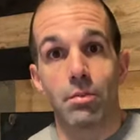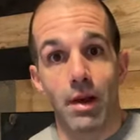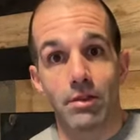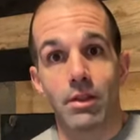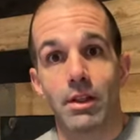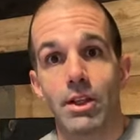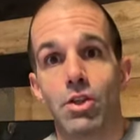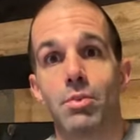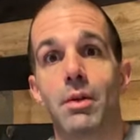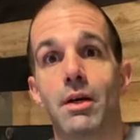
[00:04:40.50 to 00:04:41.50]
So basically,
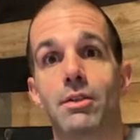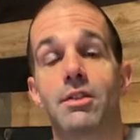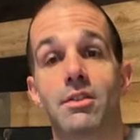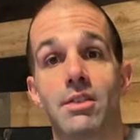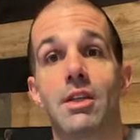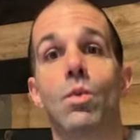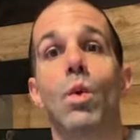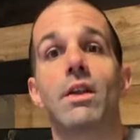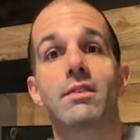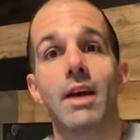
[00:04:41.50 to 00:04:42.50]
you'll be able to see
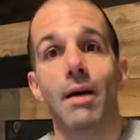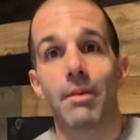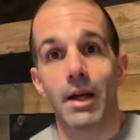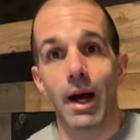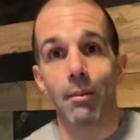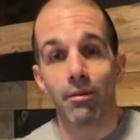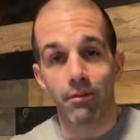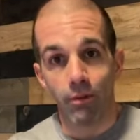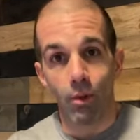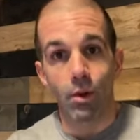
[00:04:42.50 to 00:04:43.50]
what's coming up
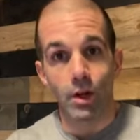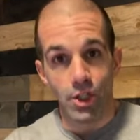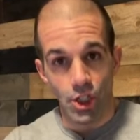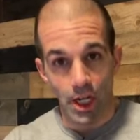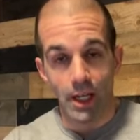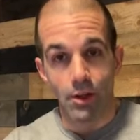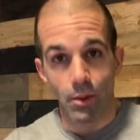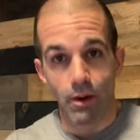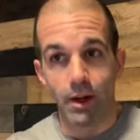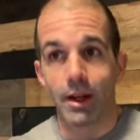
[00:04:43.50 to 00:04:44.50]
for
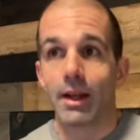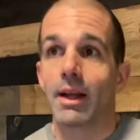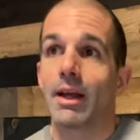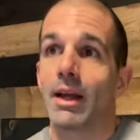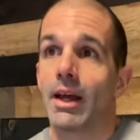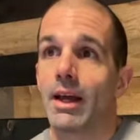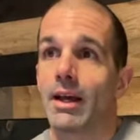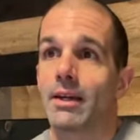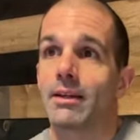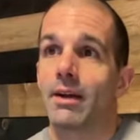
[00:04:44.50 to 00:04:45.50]
January.
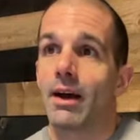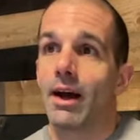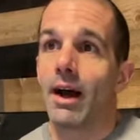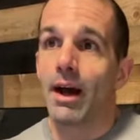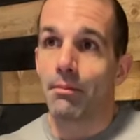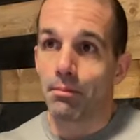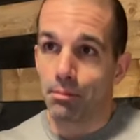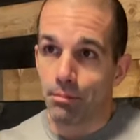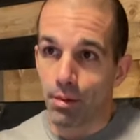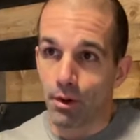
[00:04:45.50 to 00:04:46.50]
And I
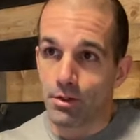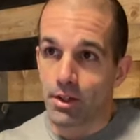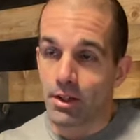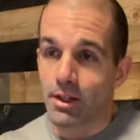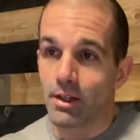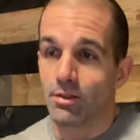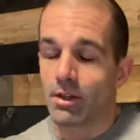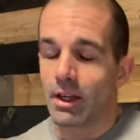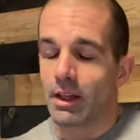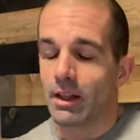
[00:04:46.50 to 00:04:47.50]
posted
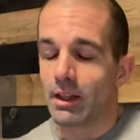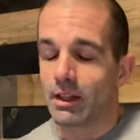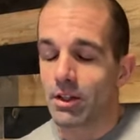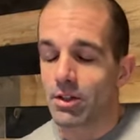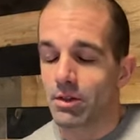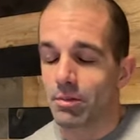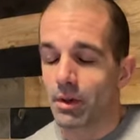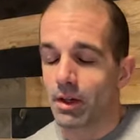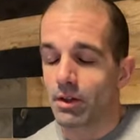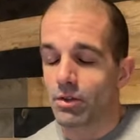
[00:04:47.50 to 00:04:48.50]
these in the
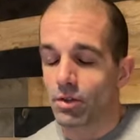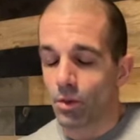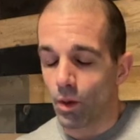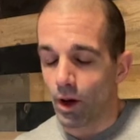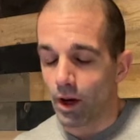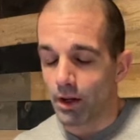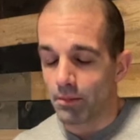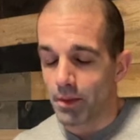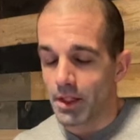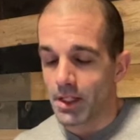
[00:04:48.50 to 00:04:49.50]
Linchpin Squad
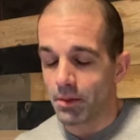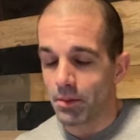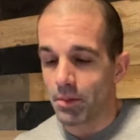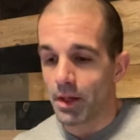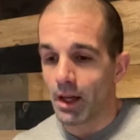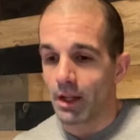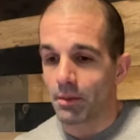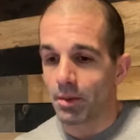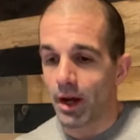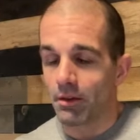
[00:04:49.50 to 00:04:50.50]
and BTWB in
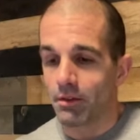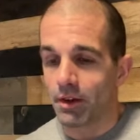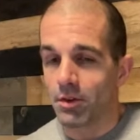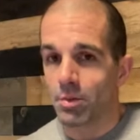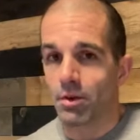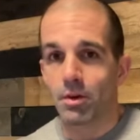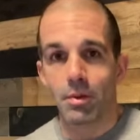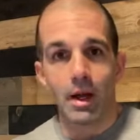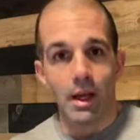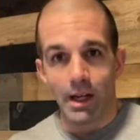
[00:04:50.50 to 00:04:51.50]
the private Facebook
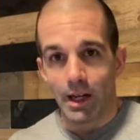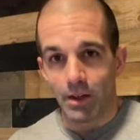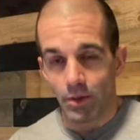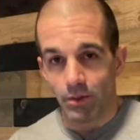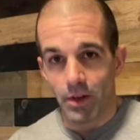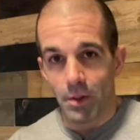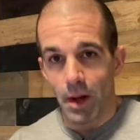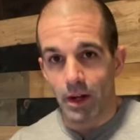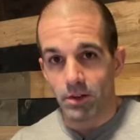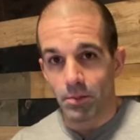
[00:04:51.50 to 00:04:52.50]
group. Got some
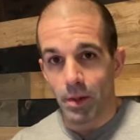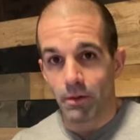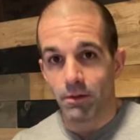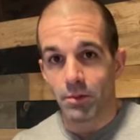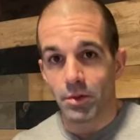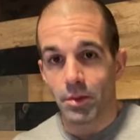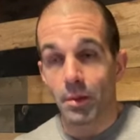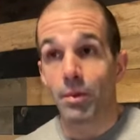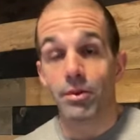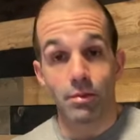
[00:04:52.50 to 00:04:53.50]
feedback from some
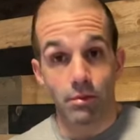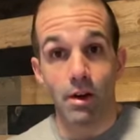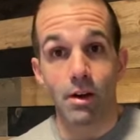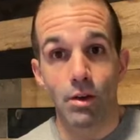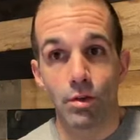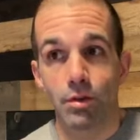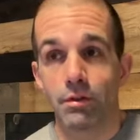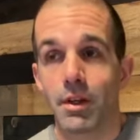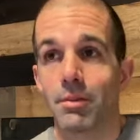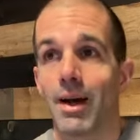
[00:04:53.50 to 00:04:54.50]
people, some very
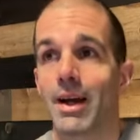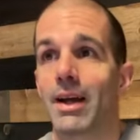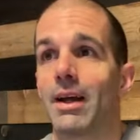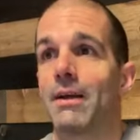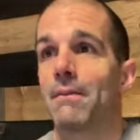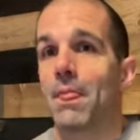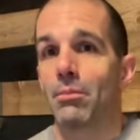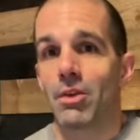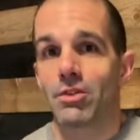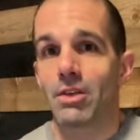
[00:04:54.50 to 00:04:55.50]
useful feedback.
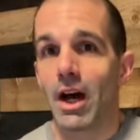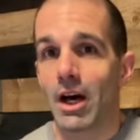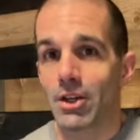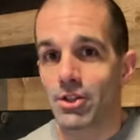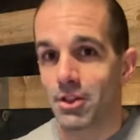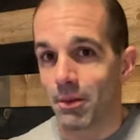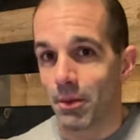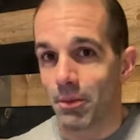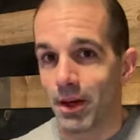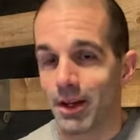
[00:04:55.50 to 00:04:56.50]
Massaged
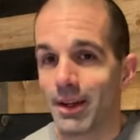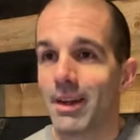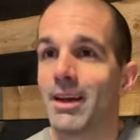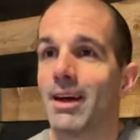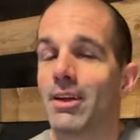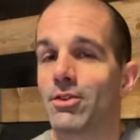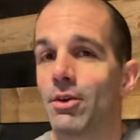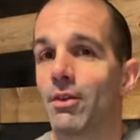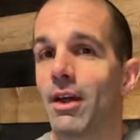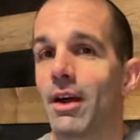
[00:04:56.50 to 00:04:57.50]
them a bit. And
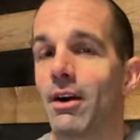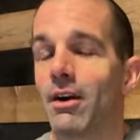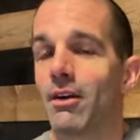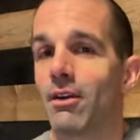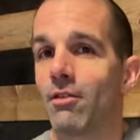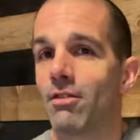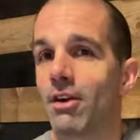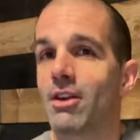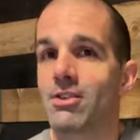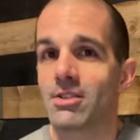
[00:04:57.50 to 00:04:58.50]
so they are
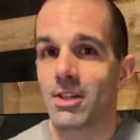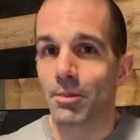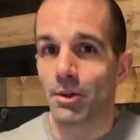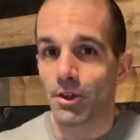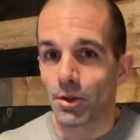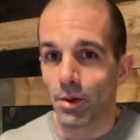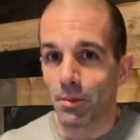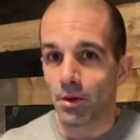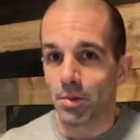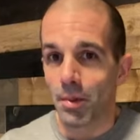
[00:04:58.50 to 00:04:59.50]
very similar to
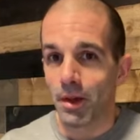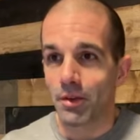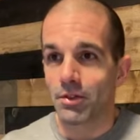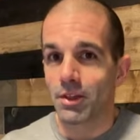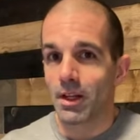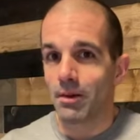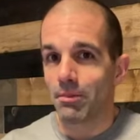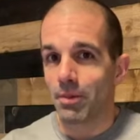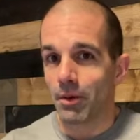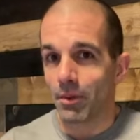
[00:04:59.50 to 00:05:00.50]
what most people have
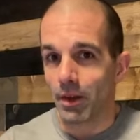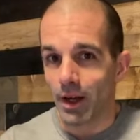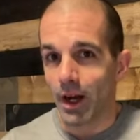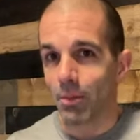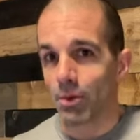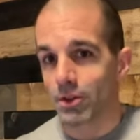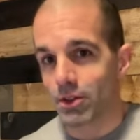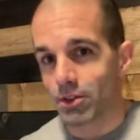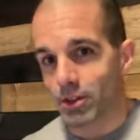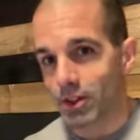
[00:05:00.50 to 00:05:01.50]
seen, but with a couple
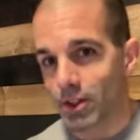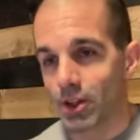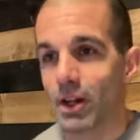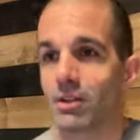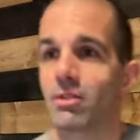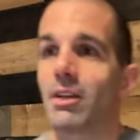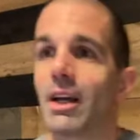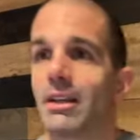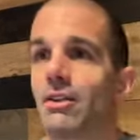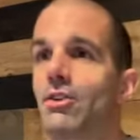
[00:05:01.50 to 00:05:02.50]
just
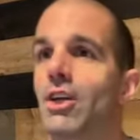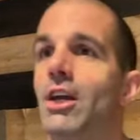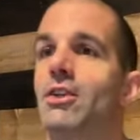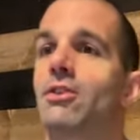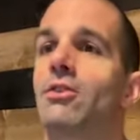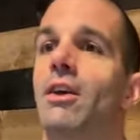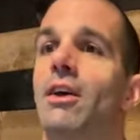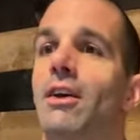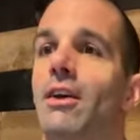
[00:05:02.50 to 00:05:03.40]
slight little changes.